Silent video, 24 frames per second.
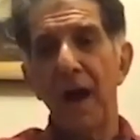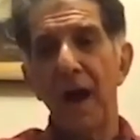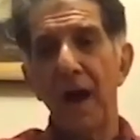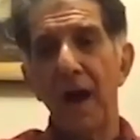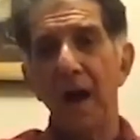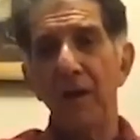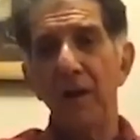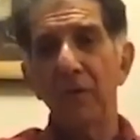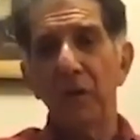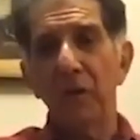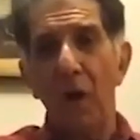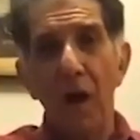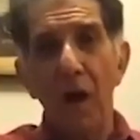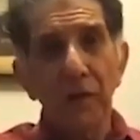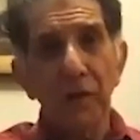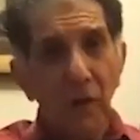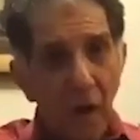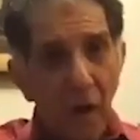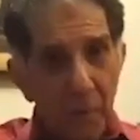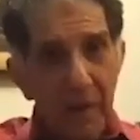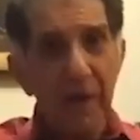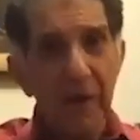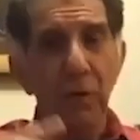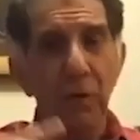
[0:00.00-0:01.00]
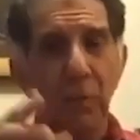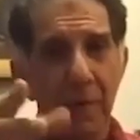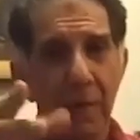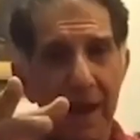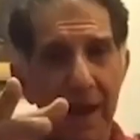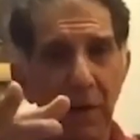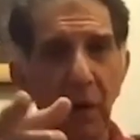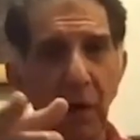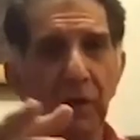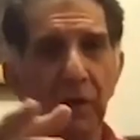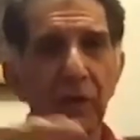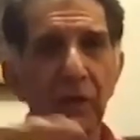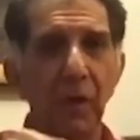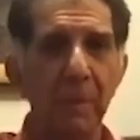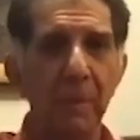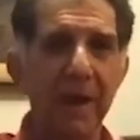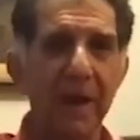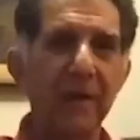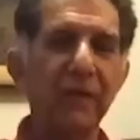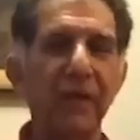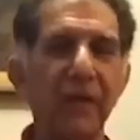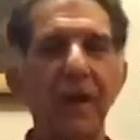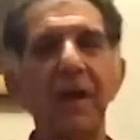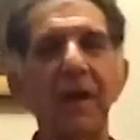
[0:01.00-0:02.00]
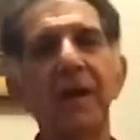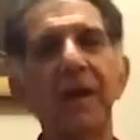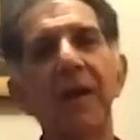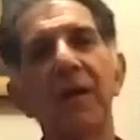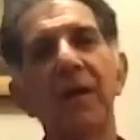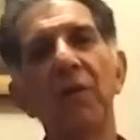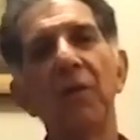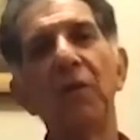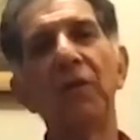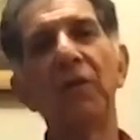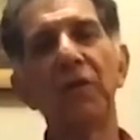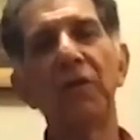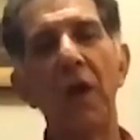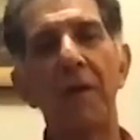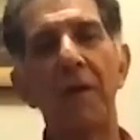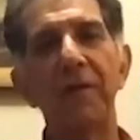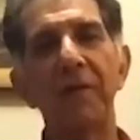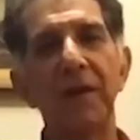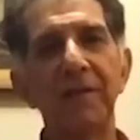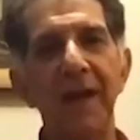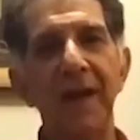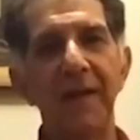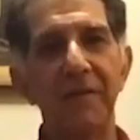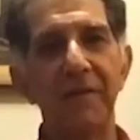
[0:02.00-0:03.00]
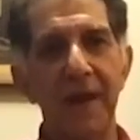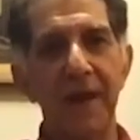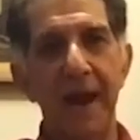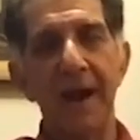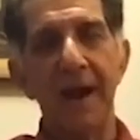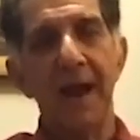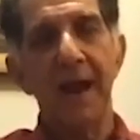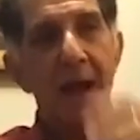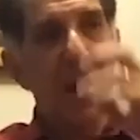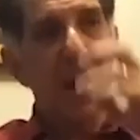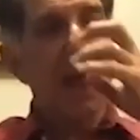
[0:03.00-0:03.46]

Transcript: uh, George Orwell, whom I also mentioned, whose novels I read,